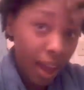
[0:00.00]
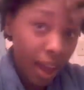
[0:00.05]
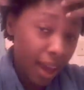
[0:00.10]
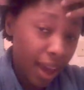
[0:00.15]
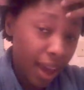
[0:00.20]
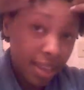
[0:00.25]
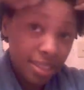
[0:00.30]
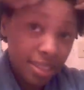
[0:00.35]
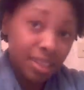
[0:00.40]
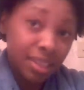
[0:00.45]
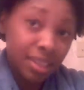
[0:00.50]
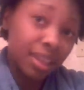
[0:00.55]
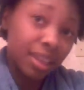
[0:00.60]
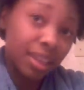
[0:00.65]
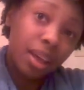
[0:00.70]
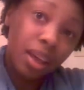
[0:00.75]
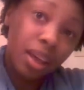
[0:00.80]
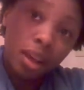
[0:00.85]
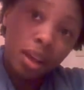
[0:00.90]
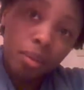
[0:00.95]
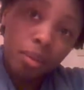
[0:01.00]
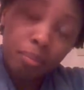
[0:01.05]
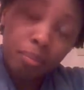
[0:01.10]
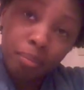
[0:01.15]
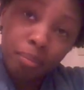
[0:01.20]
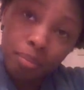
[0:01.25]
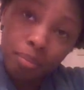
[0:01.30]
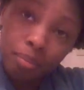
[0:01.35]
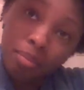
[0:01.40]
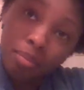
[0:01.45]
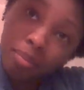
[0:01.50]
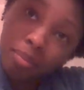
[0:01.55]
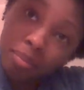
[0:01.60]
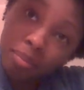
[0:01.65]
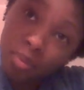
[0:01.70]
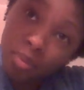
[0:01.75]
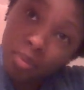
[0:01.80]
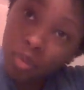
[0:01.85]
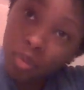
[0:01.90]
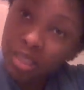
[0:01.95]
as the
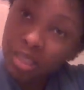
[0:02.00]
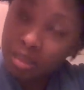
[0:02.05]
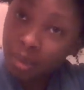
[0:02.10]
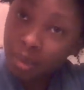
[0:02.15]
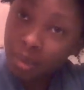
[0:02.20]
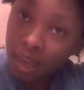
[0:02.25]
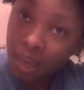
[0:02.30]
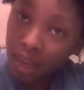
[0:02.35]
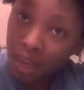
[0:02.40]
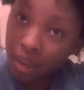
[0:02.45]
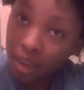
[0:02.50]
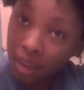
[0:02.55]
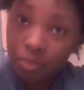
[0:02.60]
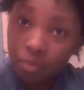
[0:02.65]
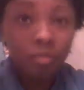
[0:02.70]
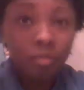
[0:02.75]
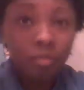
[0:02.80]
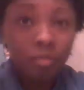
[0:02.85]
rest of my head.